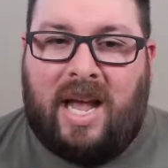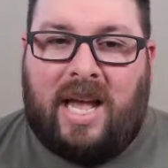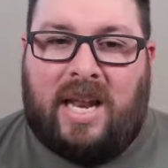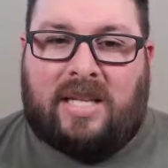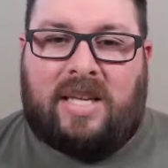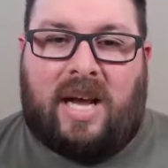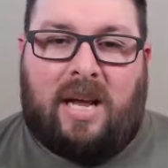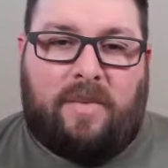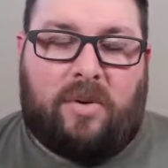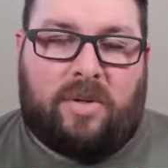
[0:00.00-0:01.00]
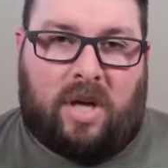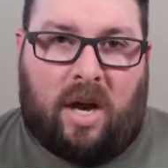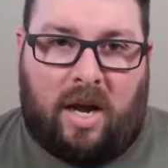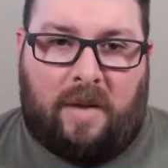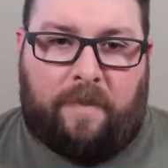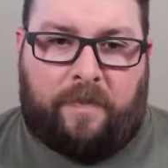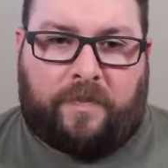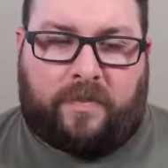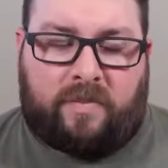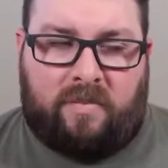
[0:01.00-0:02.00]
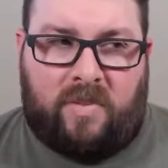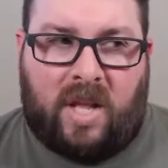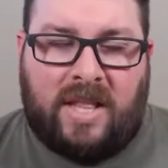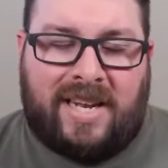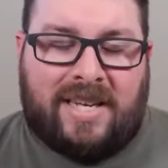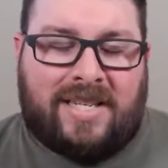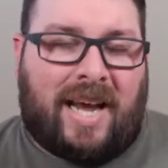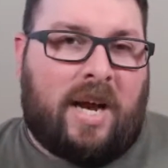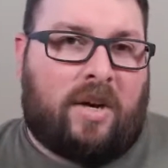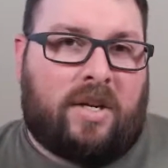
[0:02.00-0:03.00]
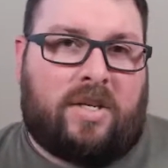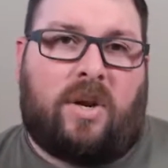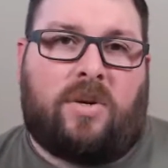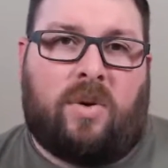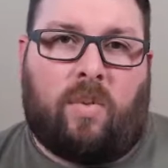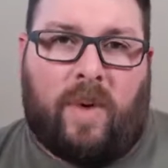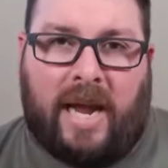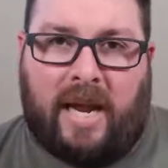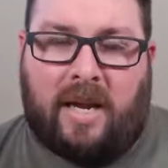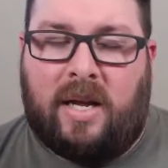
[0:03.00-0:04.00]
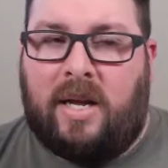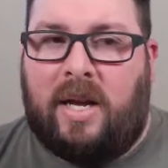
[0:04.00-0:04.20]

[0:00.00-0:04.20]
And as time goes on, that desire can start to wane.